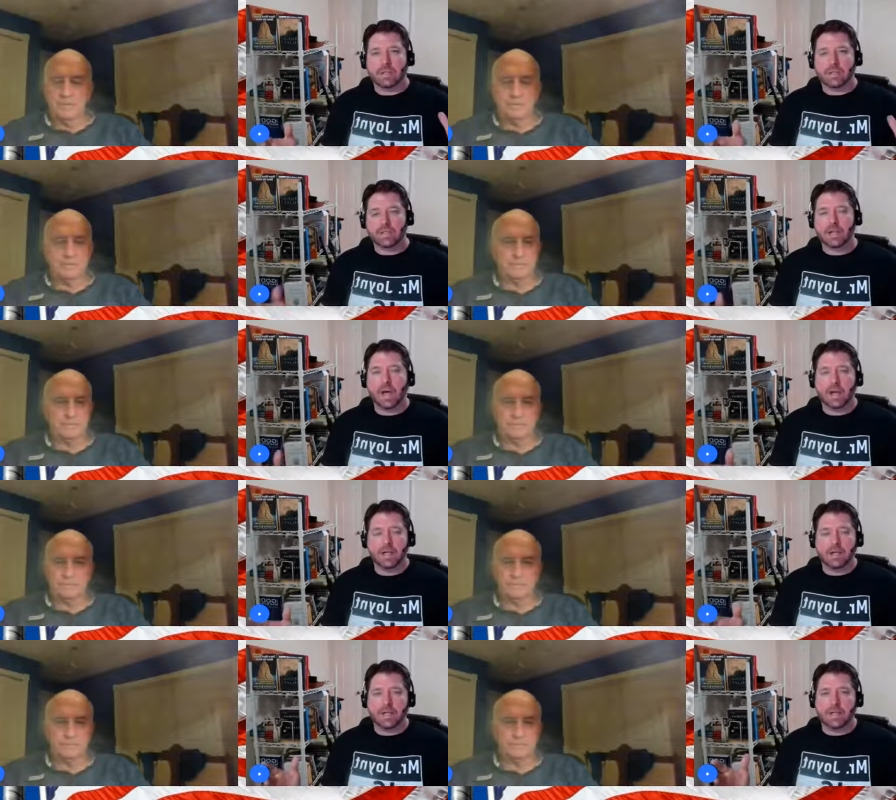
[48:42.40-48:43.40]

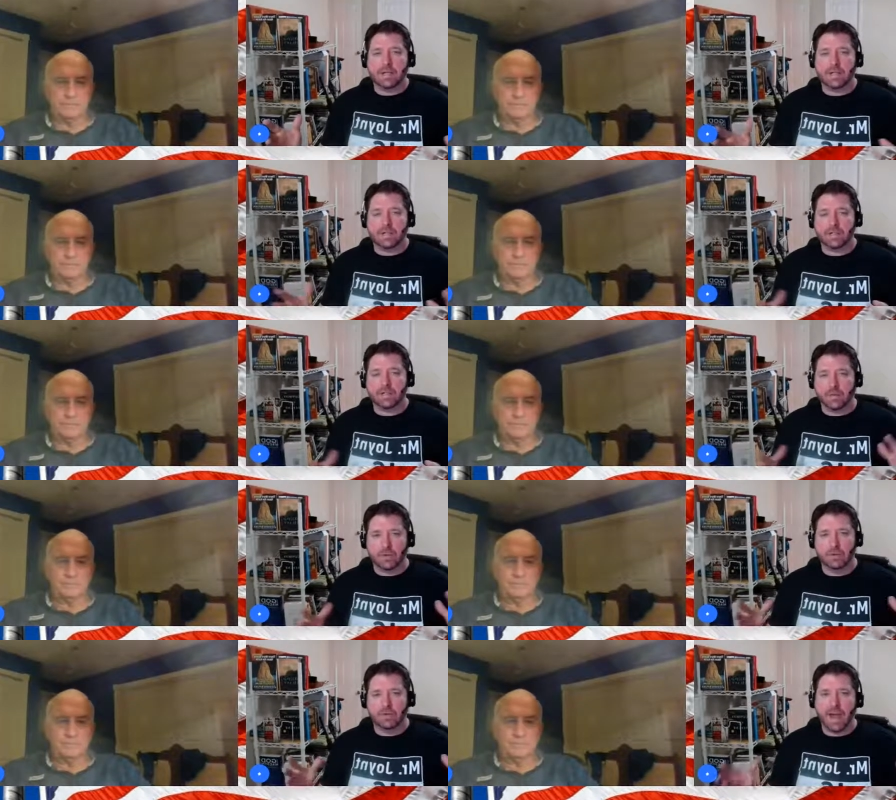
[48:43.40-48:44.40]
Speaker 1: society is just
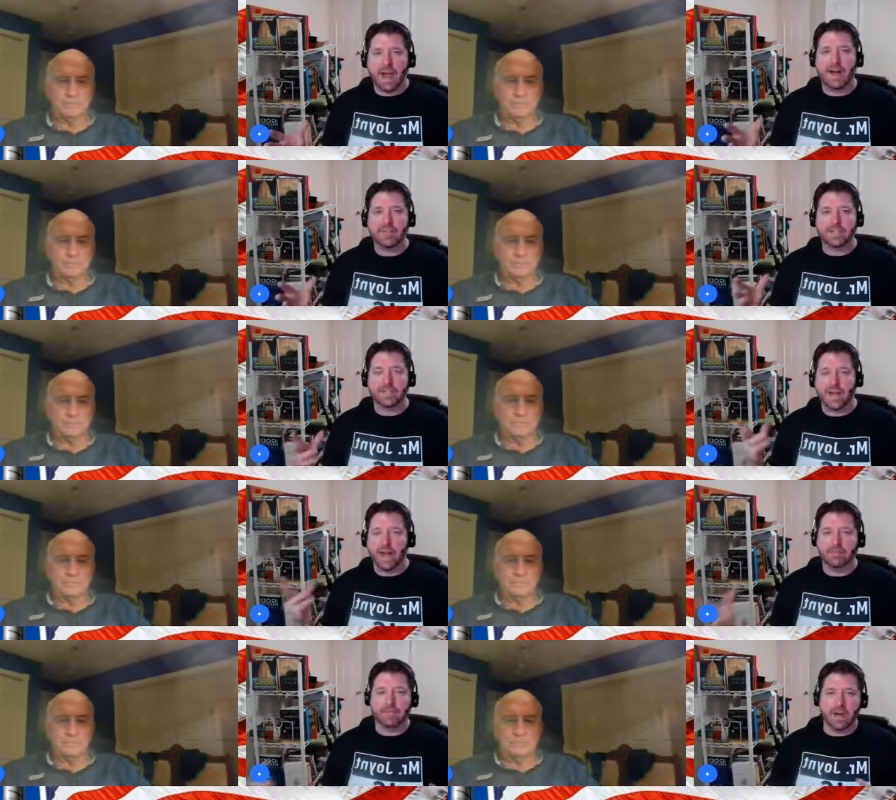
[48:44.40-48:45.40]
full of haves and
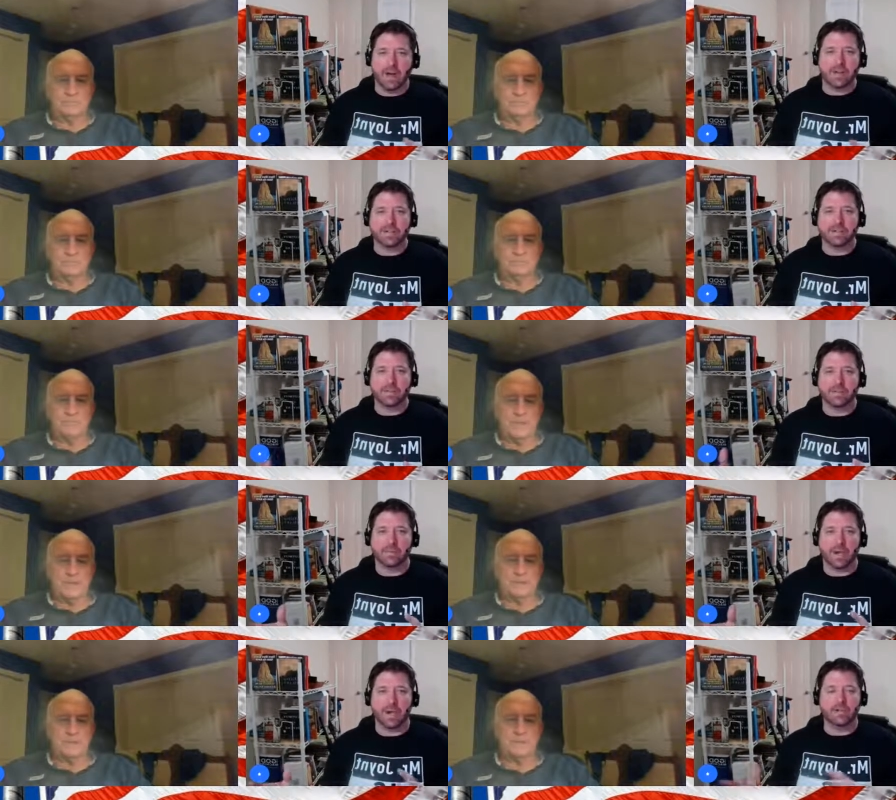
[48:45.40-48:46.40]
have nots.
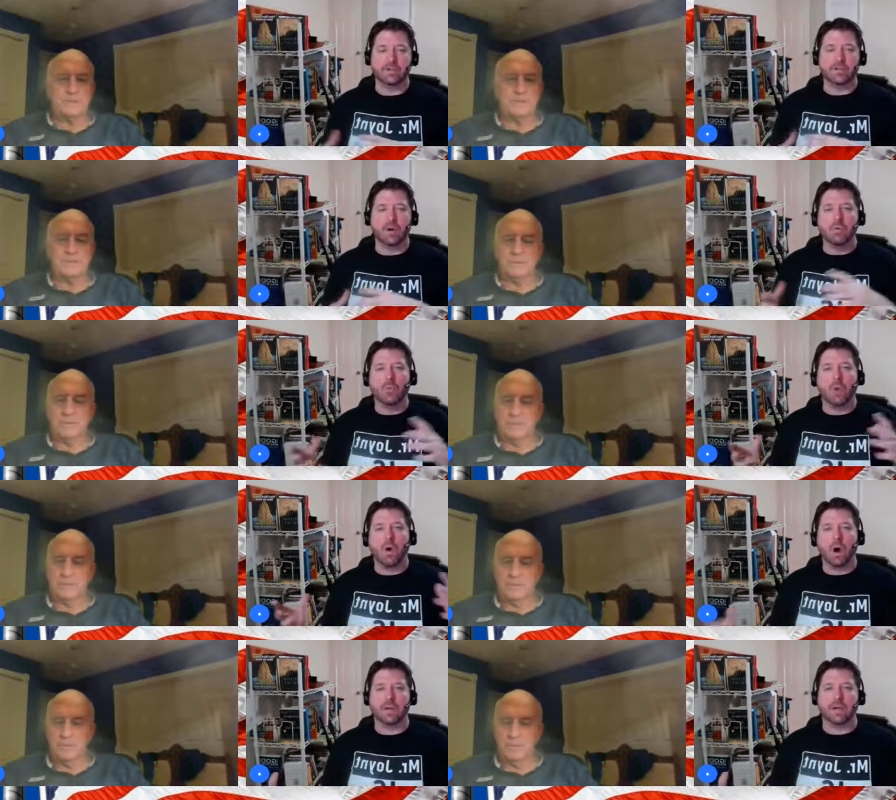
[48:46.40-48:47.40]
Yes. Right? You don't
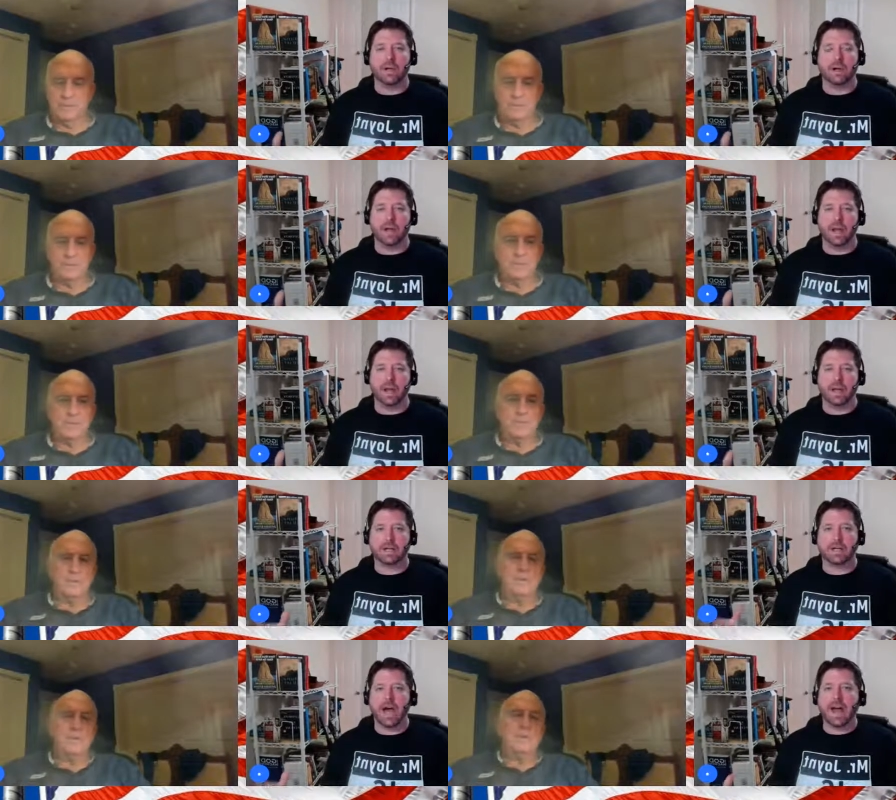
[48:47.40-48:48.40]
want
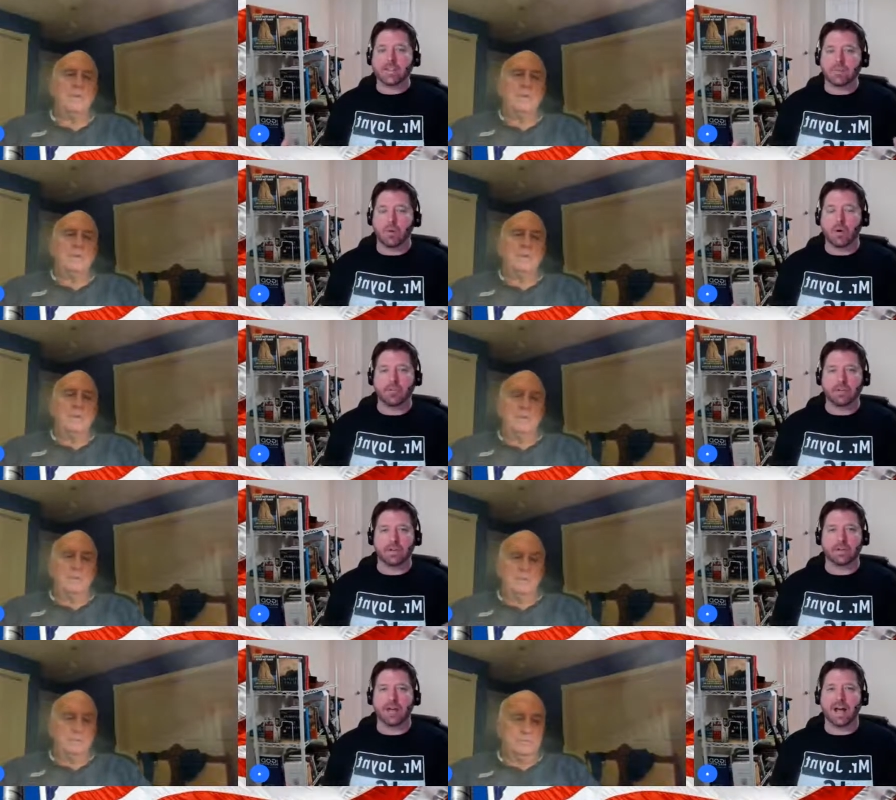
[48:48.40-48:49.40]
a class
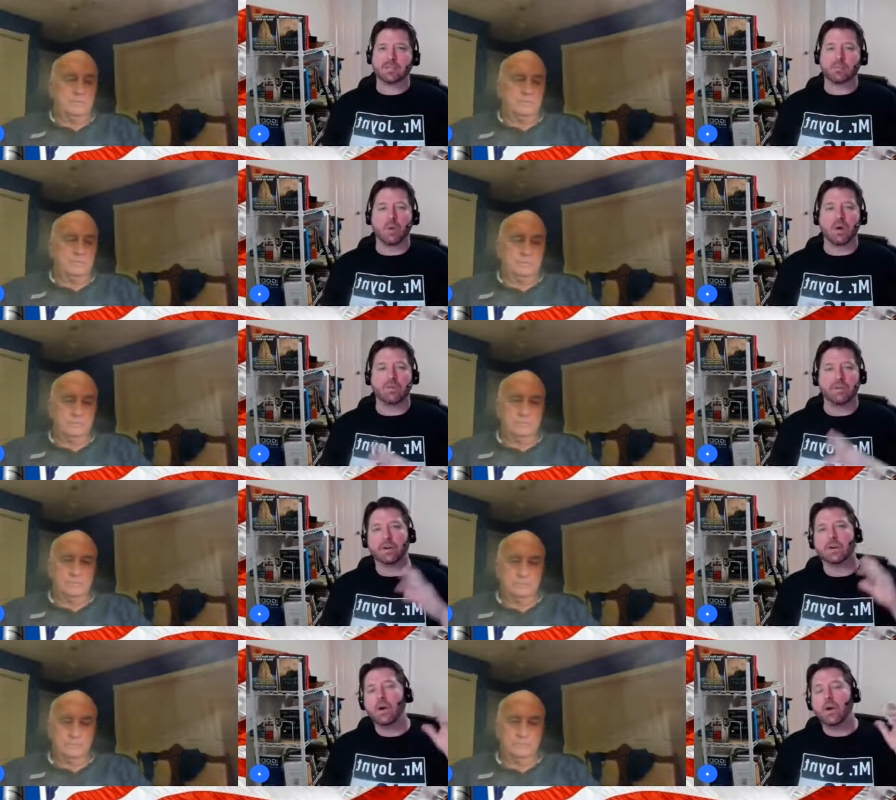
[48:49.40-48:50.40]
warfare. Class
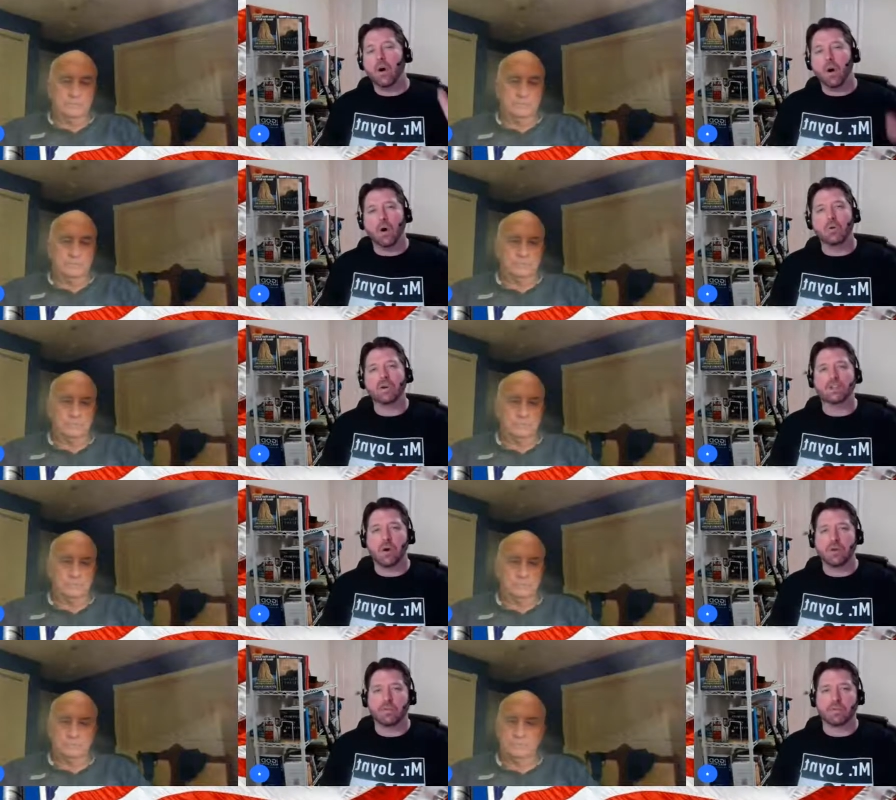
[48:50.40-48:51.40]
warfare
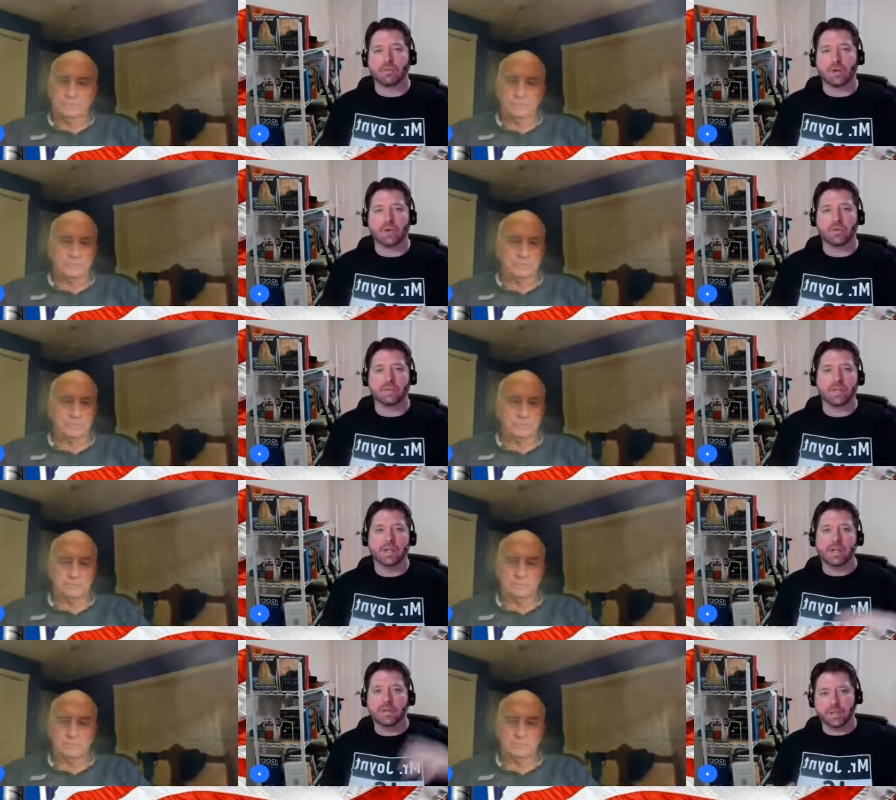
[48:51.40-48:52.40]
always
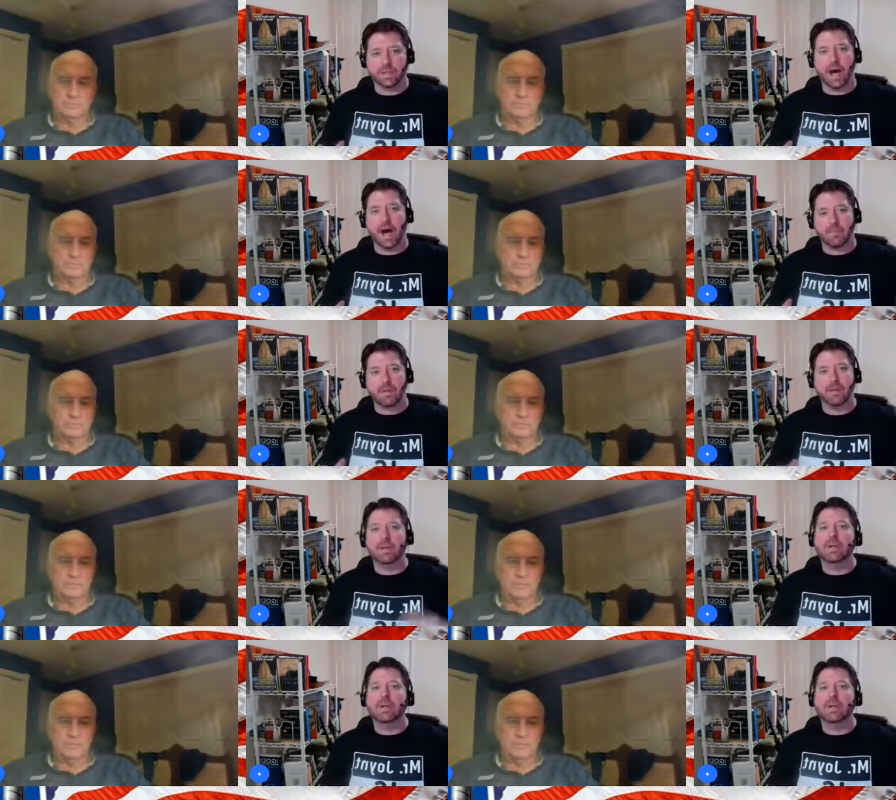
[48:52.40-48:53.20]
overthrows the top.